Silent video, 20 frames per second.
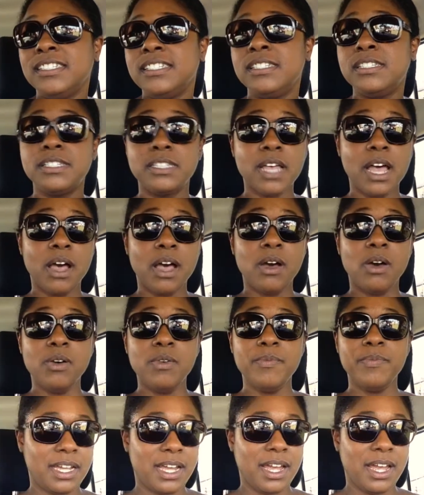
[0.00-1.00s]

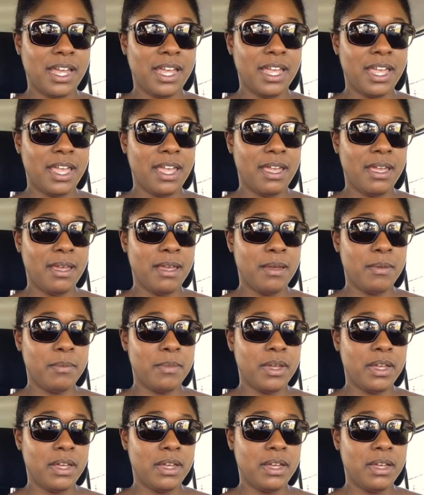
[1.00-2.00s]
So I
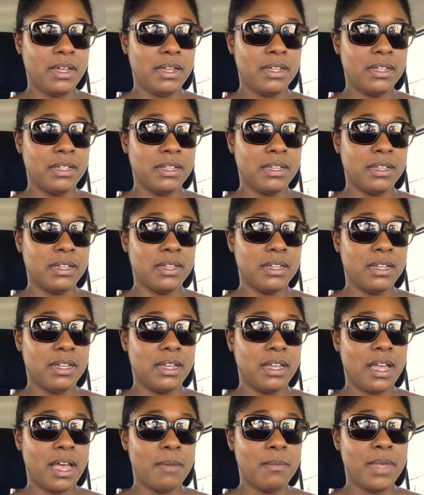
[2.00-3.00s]
am
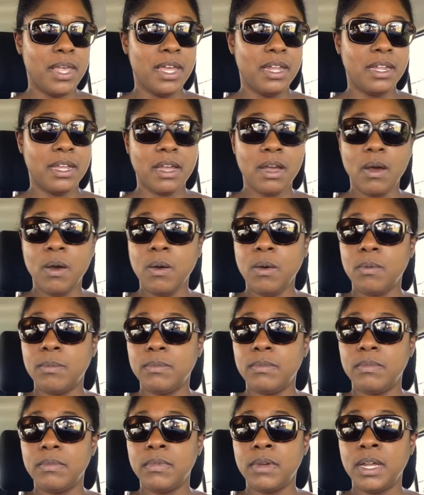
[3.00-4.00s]
I'm heading
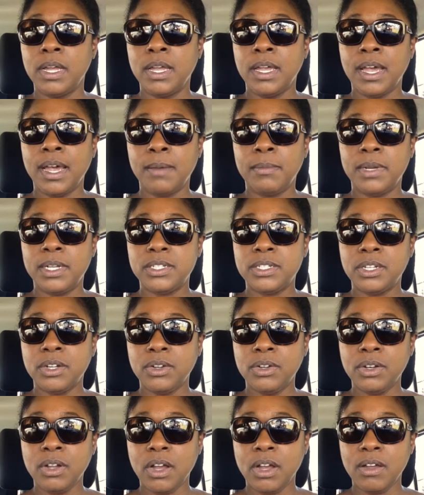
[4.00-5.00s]
home. I'm gonna
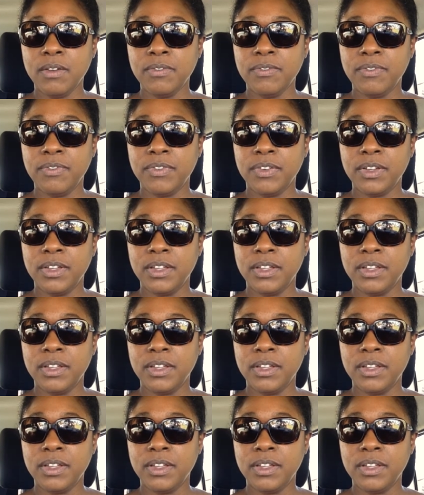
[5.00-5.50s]
turn off